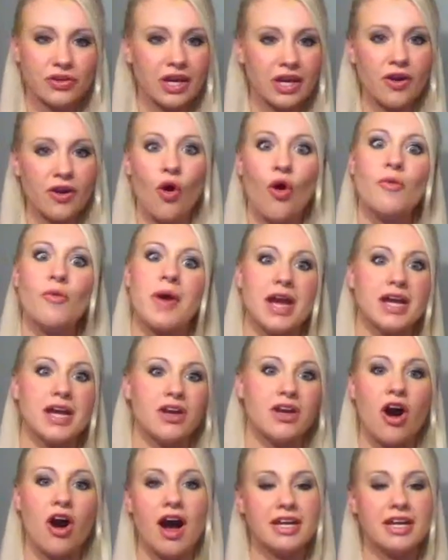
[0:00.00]
like, oh my
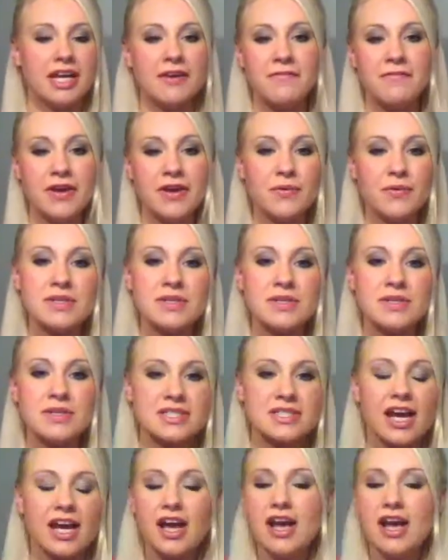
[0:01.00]
god, if it was
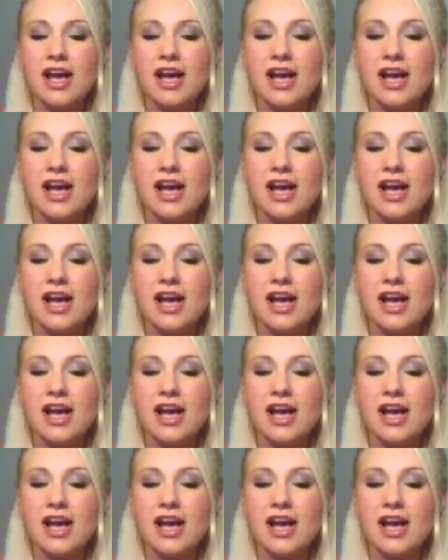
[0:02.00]
like